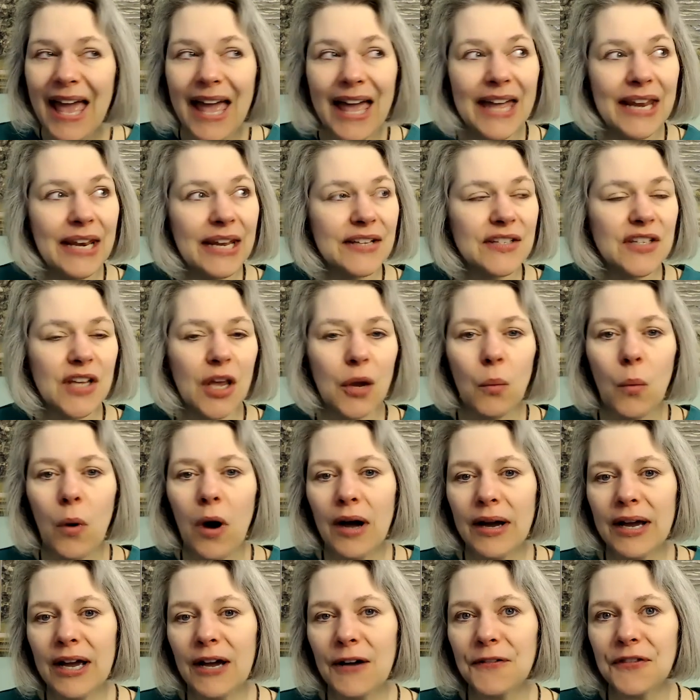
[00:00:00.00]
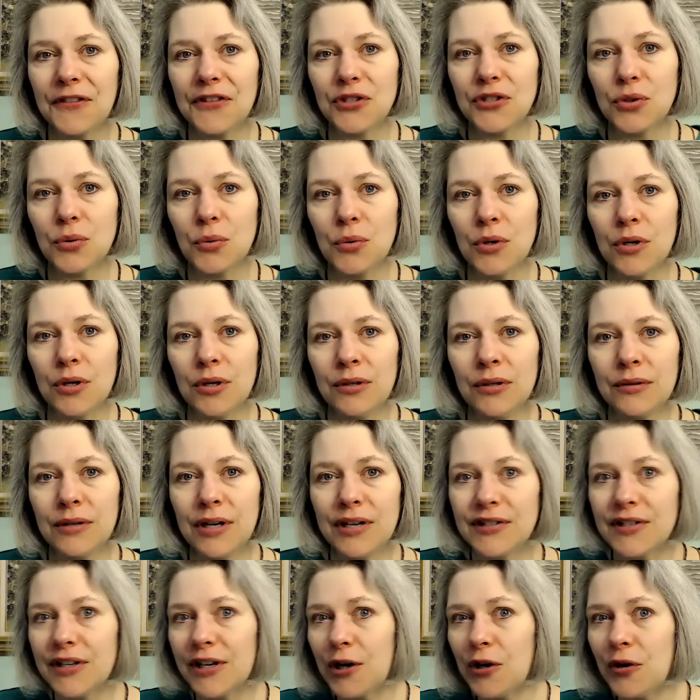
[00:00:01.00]
And as I walk out the door,
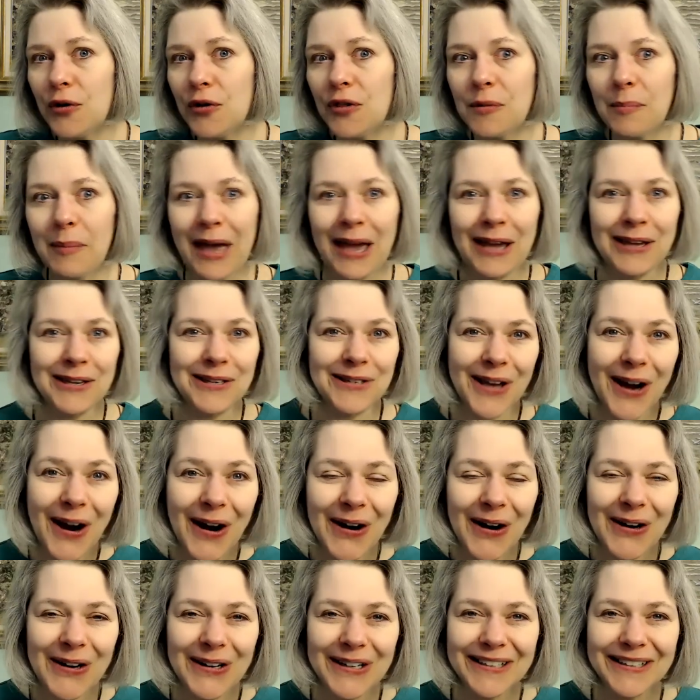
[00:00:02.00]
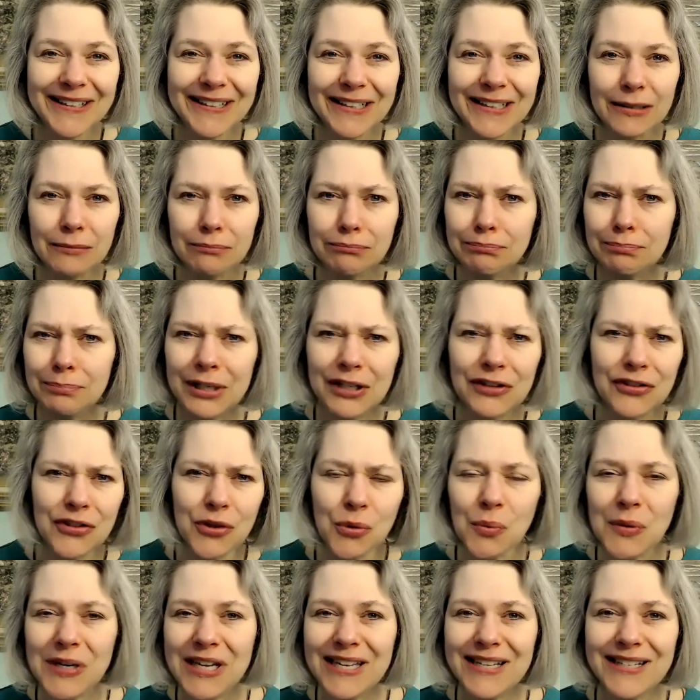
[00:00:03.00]
as I go to the backyard, pick the
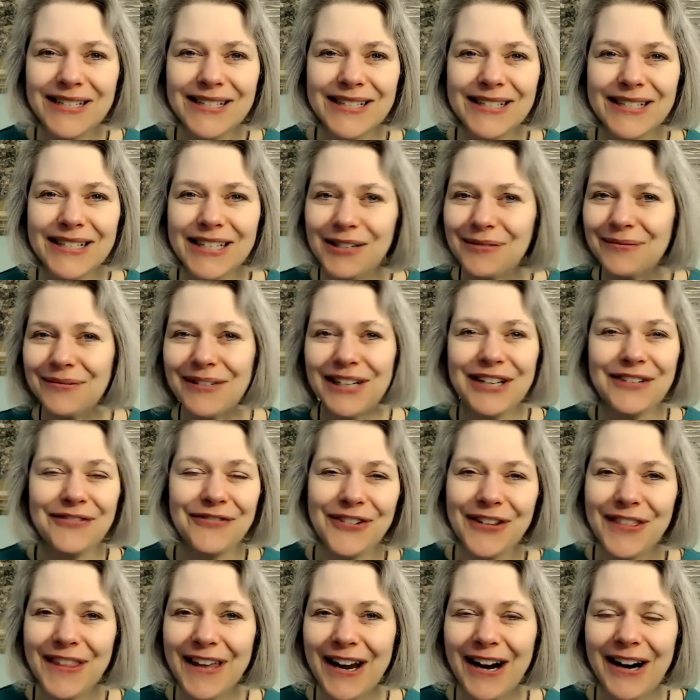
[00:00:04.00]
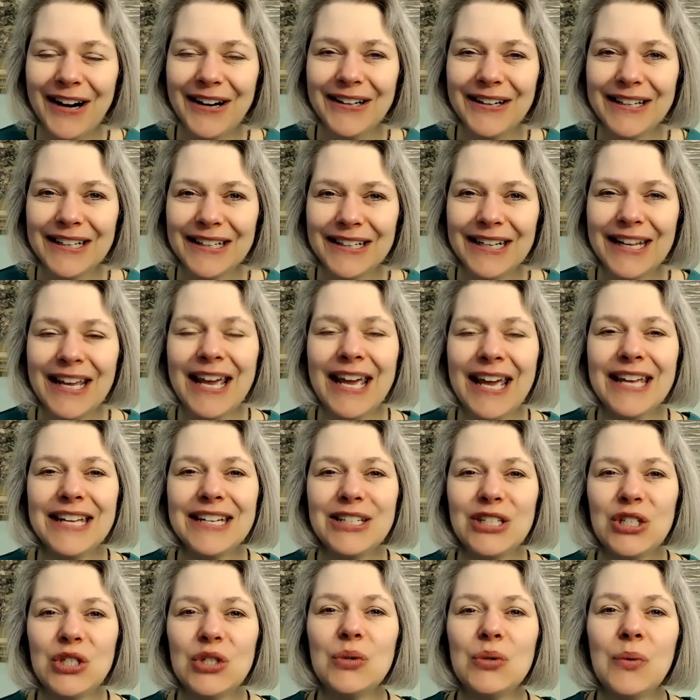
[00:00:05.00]
weeds, get ready for the garden,
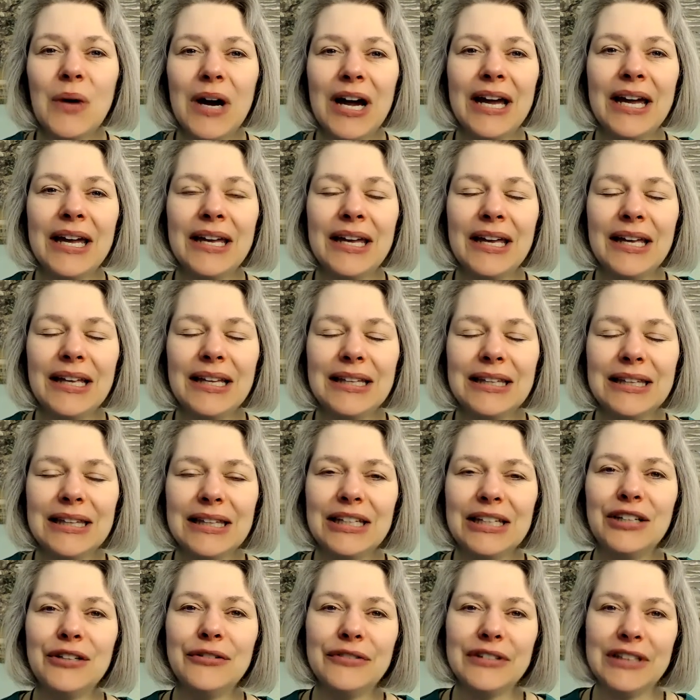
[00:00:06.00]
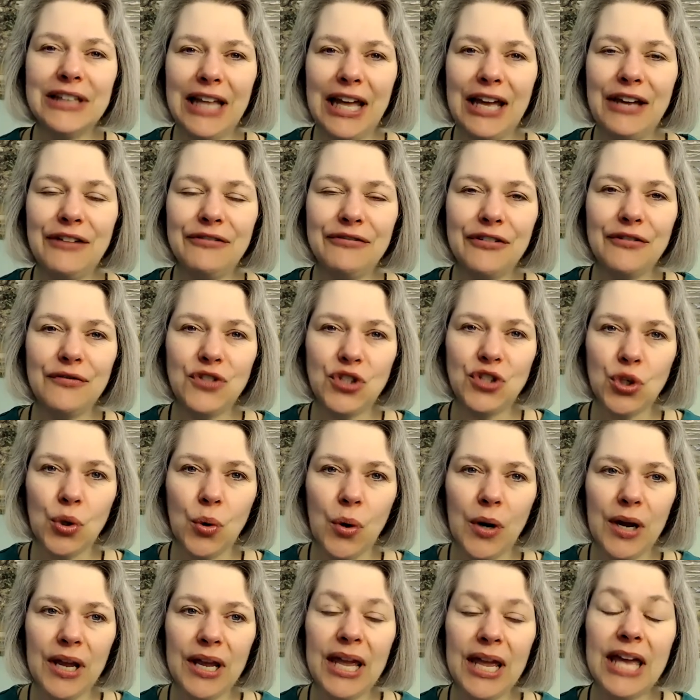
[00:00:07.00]
do I live a life of
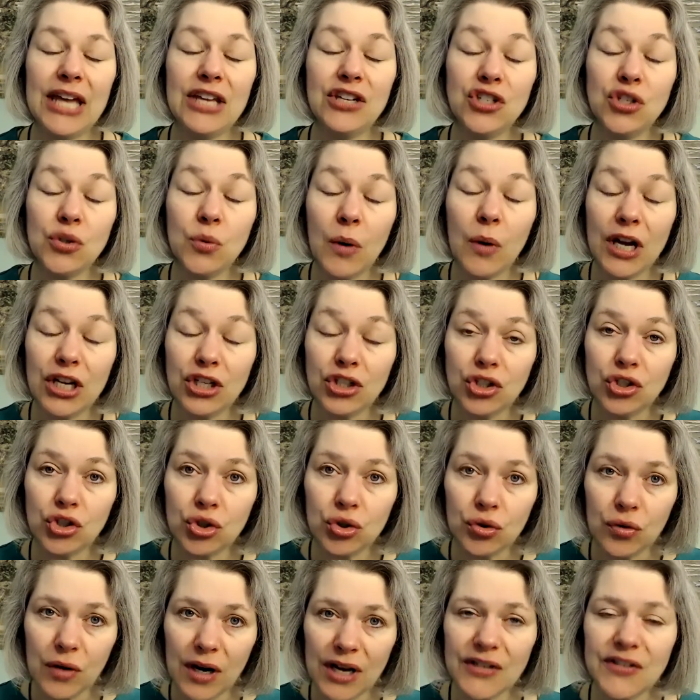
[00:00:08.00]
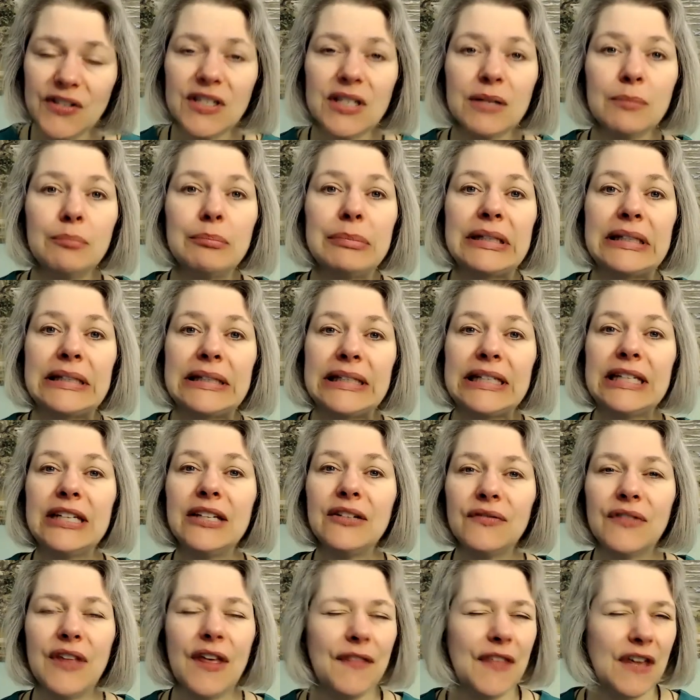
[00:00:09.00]
joy? And do I trust and
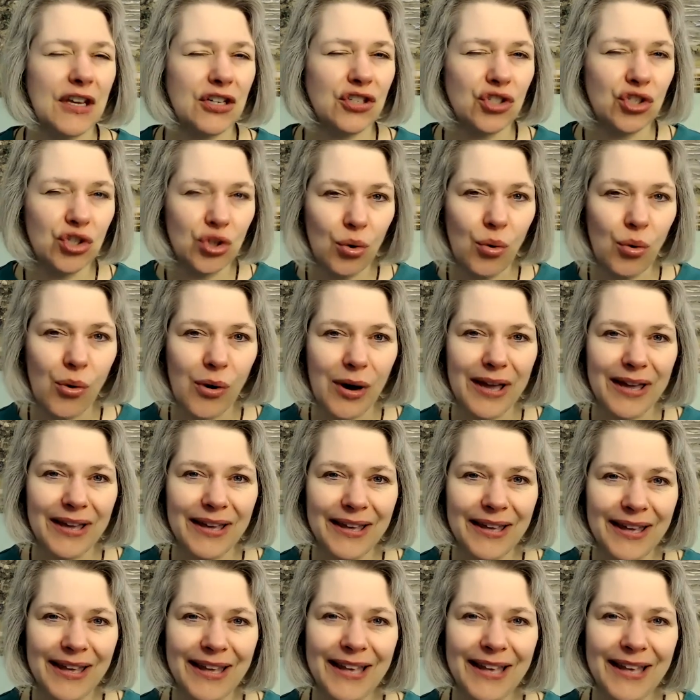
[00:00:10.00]
believe that that joy